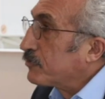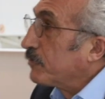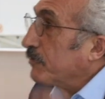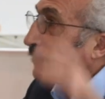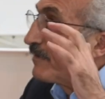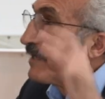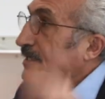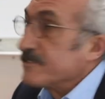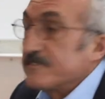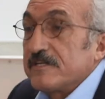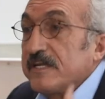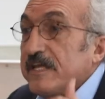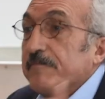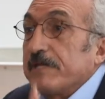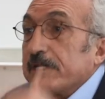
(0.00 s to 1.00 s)
truth that
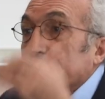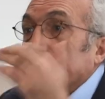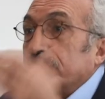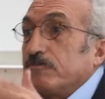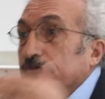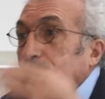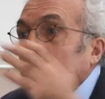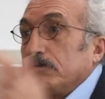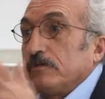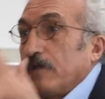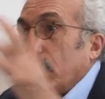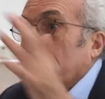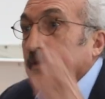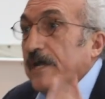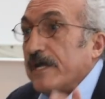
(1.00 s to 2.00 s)
is limited to
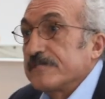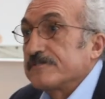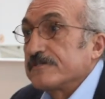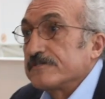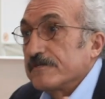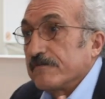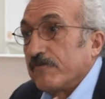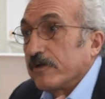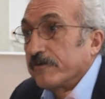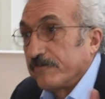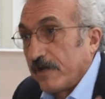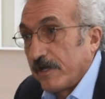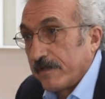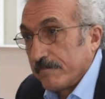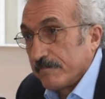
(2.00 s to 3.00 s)
the horizons of our
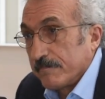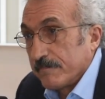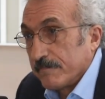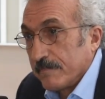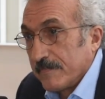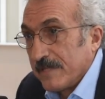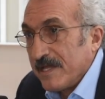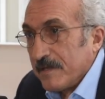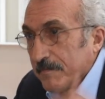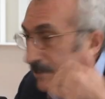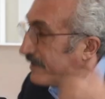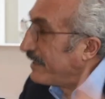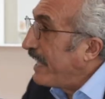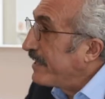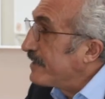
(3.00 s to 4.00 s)
time.
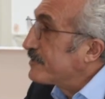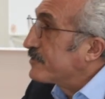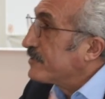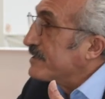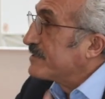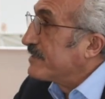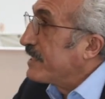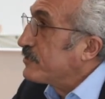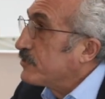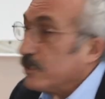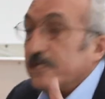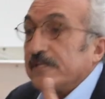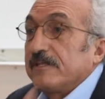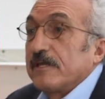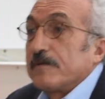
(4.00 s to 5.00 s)
But that is
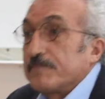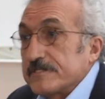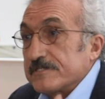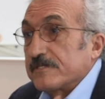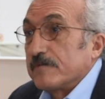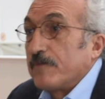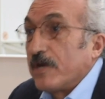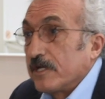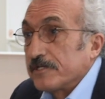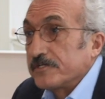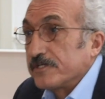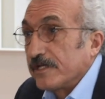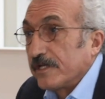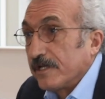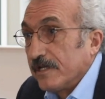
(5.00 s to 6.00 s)
essentially the
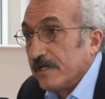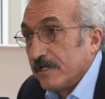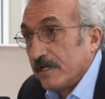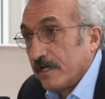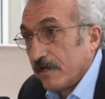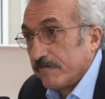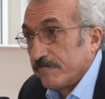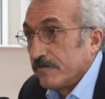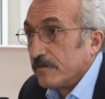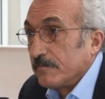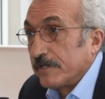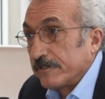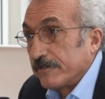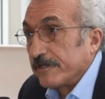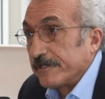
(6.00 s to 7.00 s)
epistemology of
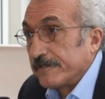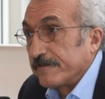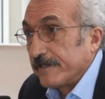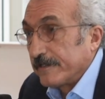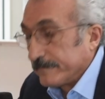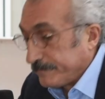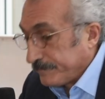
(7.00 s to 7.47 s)
modernity.